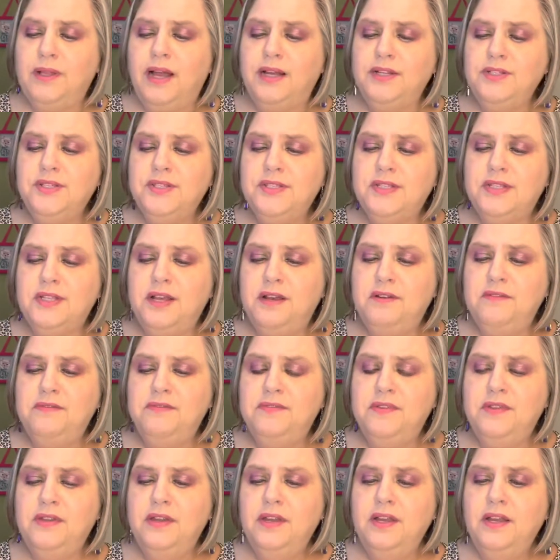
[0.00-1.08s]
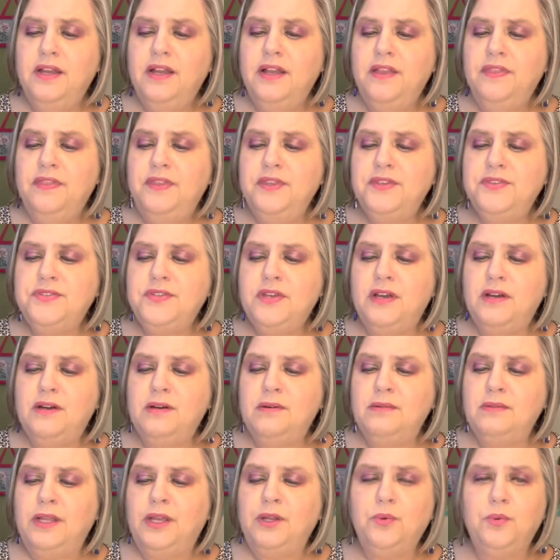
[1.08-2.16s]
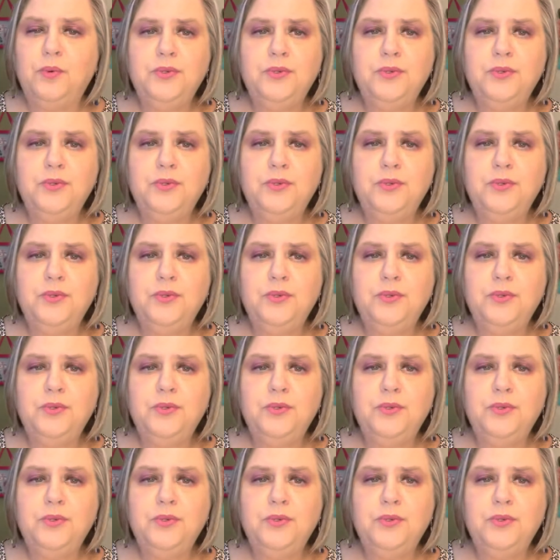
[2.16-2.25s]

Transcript: I just love this like